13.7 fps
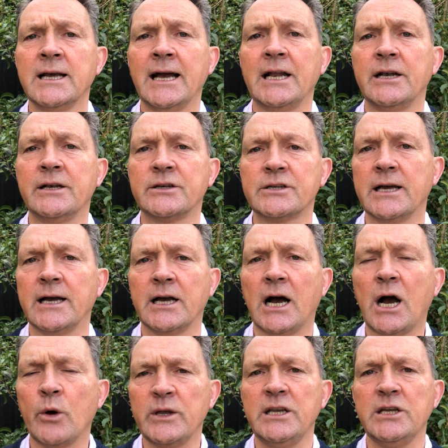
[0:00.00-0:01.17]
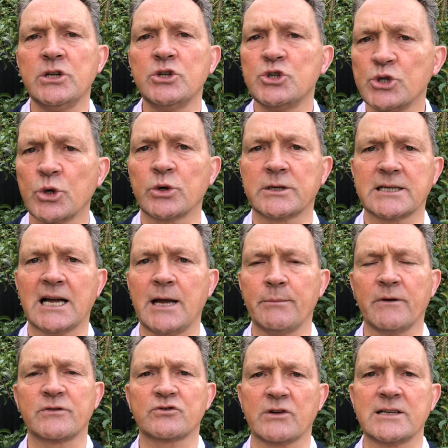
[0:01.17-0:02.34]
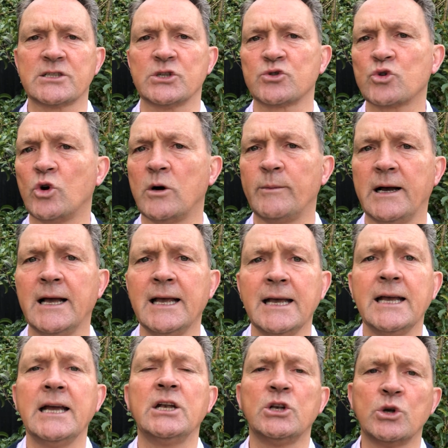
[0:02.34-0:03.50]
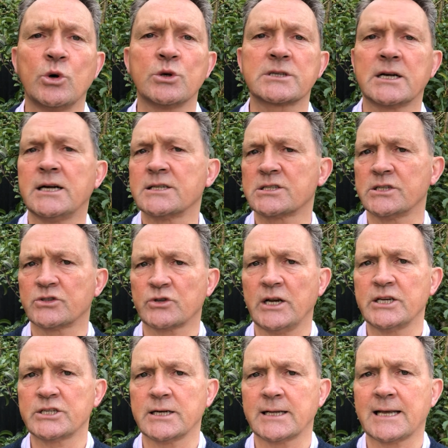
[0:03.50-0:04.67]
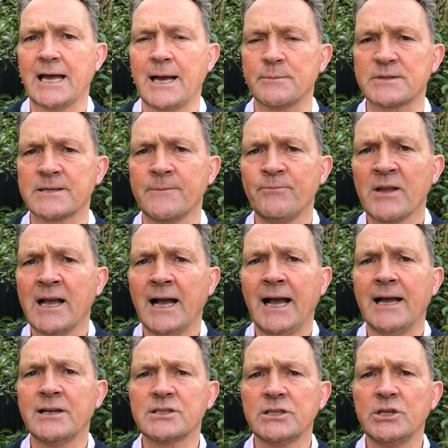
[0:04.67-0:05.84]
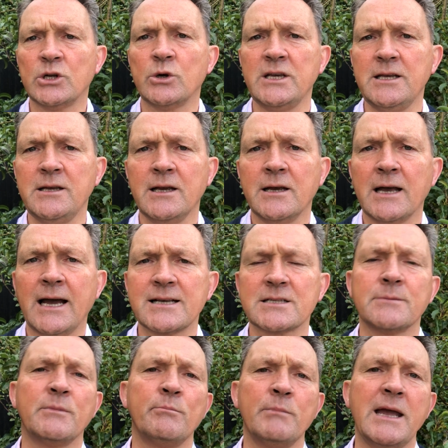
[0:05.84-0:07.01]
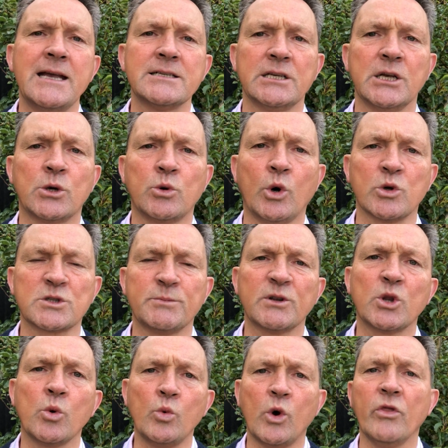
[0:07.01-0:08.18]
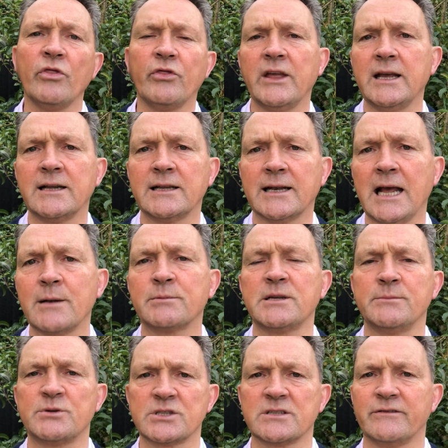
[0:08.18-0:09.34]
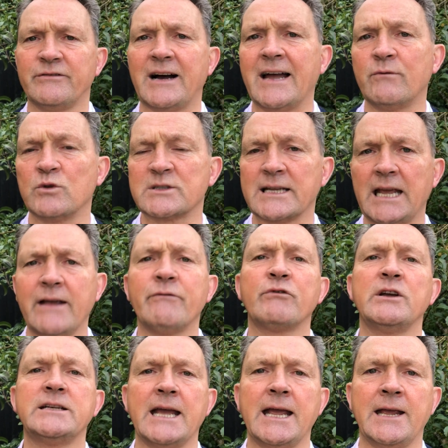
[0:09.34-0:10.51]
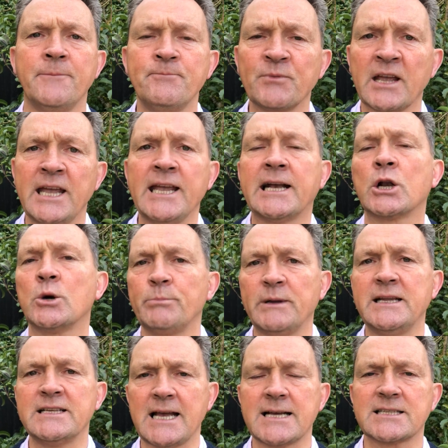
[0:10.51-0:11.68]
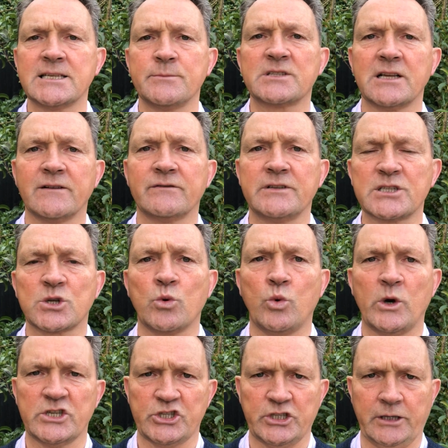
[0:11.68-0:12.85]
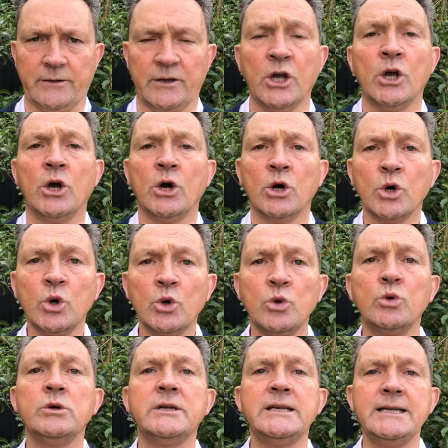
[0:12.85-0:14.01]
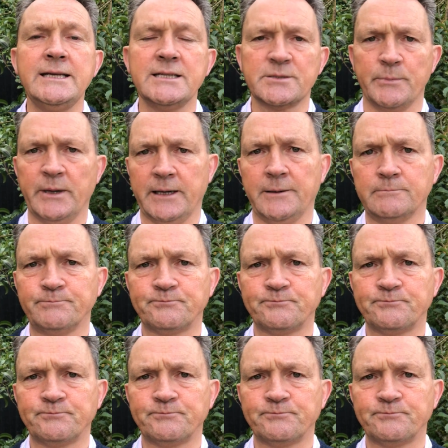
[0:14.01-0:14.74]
and how he endured the type of stress and trauma in those concentration camps. And he has some amazing quotes, but the one thing that helped him to survive was that every day he got up and he asked himself this question: who needs me?